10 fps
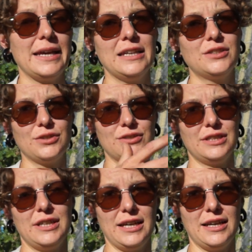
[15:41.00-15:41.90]
He turned
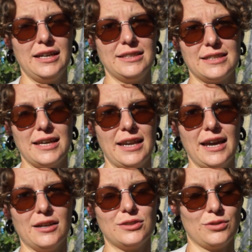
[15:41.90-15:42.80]
it inside
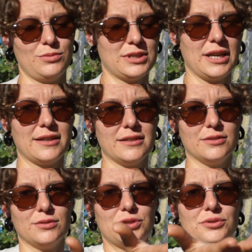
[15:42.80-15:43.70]
out, so it was like a
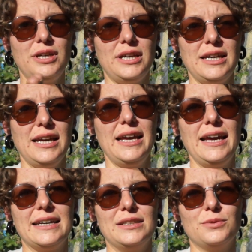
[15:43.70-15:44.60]
little tree,
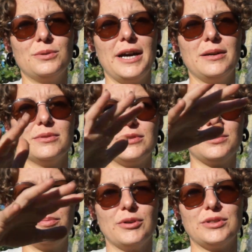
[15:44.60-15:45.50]
and we were able to
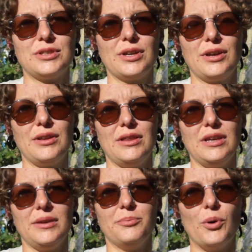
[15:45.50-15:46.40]
put
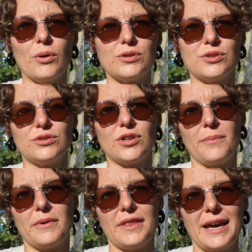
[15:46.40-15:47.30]
the boards on
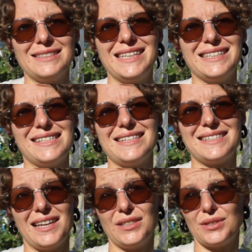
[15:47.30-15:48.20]
top of that as the
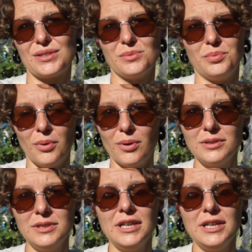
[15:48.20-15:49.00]
center support.